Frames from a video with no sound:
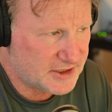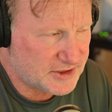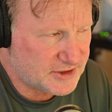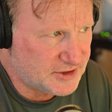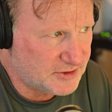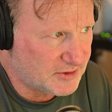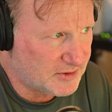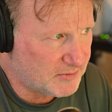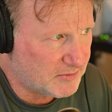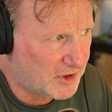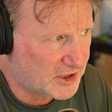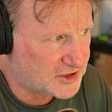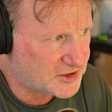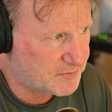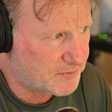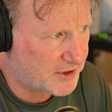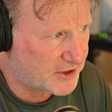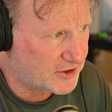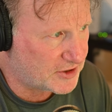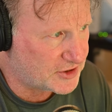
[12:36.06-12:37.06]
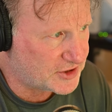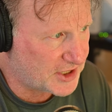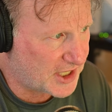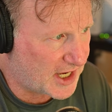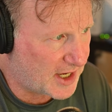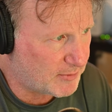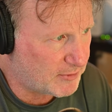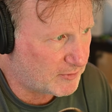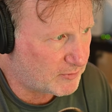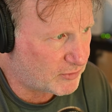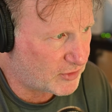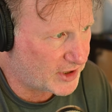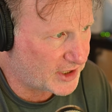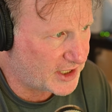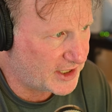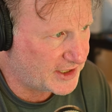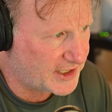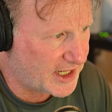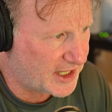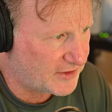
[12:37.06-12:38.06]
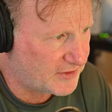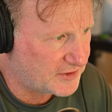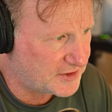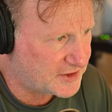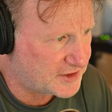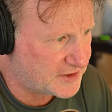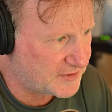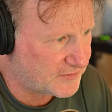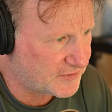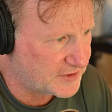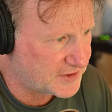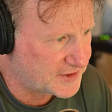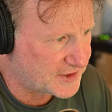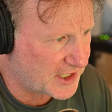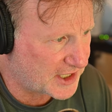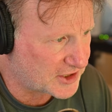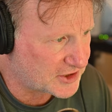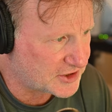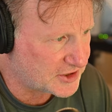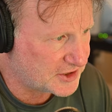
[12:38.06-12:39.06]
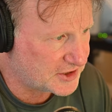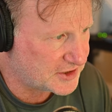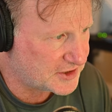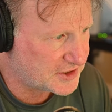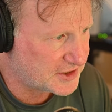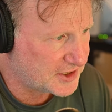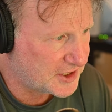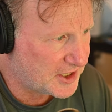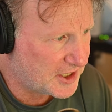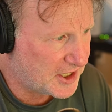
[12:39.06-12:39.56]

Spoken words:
do a much better job of breaking down the different sections,